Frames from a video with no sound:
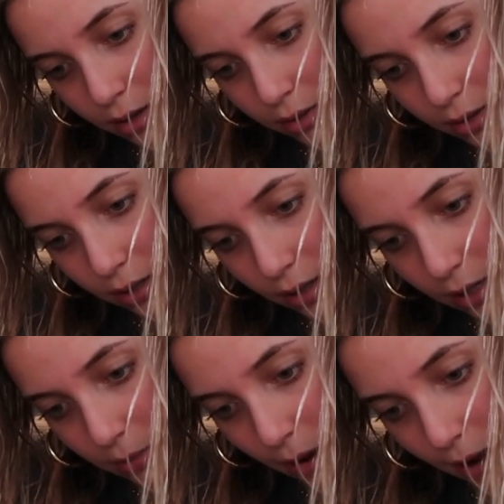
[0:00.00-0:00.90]
just like
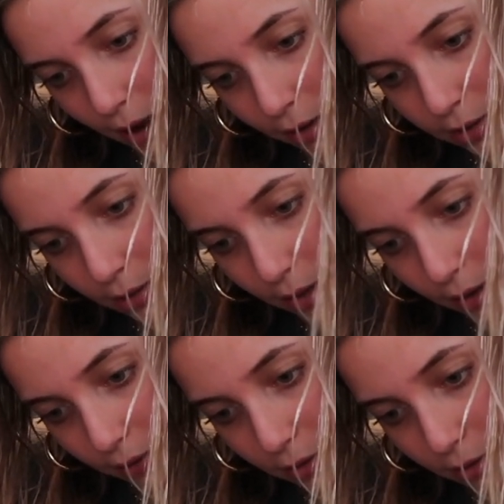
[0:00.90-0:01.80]
in my house, so I don't
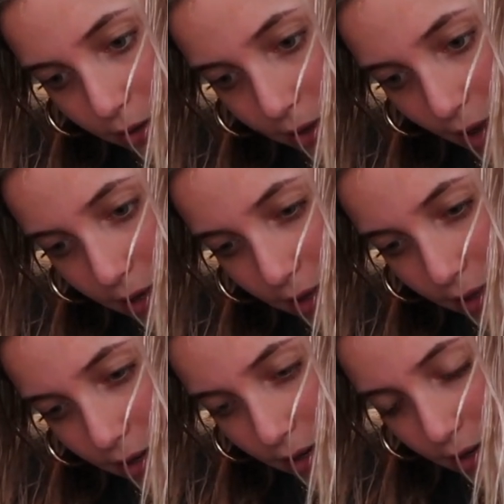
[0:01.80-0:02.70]
have to order that
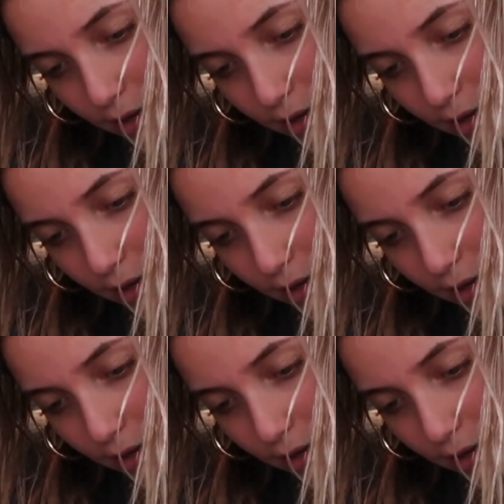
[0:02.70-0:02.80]
either.